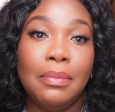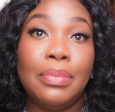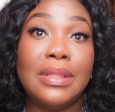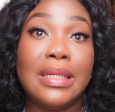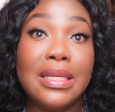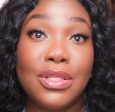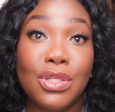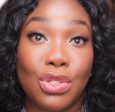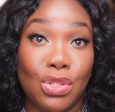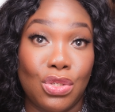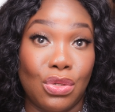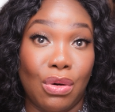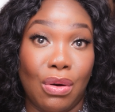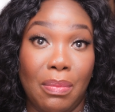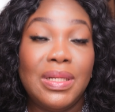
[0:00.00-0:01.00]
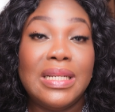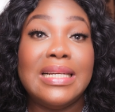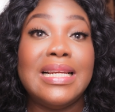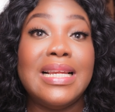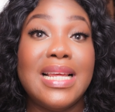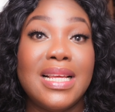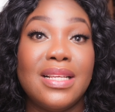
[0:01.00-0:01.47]
please stop.
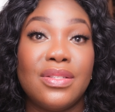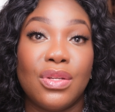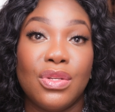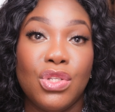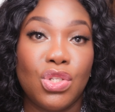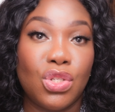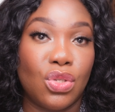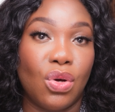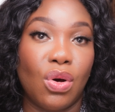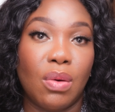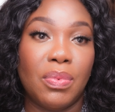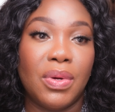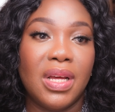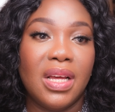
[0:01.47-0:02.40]
Please stop.